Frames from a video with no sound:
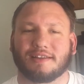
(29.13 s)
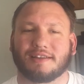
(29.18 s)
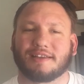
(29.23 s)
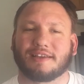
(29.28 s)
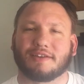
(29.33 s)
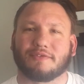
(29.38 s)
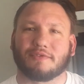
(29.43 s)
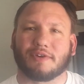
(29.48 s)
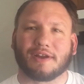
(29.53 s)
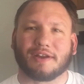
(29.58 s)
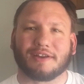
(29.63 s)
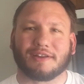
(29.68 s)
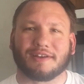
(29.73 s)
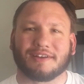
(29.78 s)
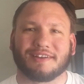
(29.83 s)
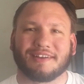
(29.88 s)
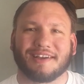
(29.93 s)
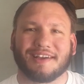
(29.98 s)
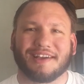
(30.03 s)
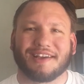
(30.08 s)
Getting ready to
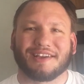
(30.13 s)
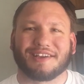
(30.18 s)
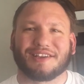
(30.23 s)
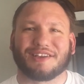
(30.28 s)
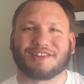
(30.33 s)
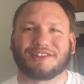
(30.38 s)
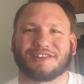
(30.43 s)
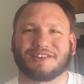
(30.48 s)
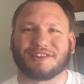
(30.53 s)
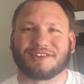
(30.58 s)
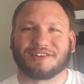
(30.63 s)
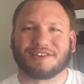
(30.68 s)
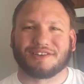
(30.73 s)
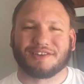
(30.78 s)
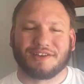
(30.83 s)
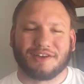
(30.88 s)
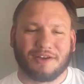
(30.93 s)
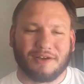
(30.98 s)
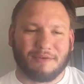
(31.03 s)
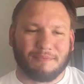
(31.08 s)
get the
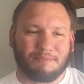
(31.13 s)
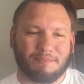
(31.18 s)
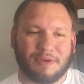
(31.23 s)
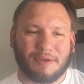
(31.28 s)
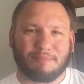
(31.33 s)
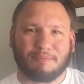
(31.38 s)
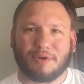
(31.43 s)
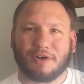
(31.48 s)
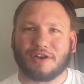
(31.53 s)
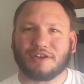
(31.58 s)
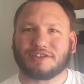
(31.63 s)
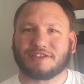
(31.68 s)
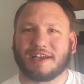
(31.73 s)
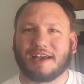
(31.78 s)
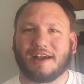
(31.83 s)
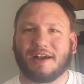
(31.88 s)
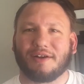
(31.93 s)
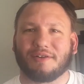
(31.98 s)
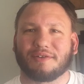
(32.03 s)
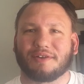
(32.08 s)
pit boss
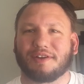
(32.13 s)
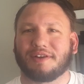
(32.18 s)
out,